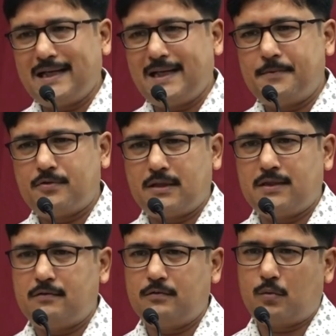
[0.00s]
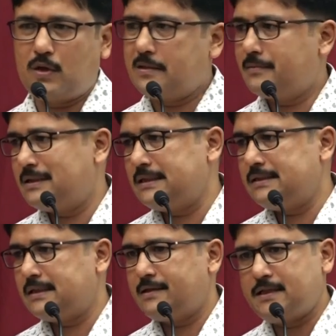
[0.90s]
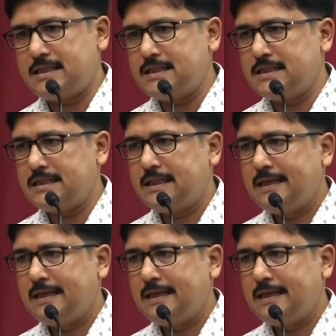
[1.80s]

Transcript: Times or Hindu or whatever it is, and T E D.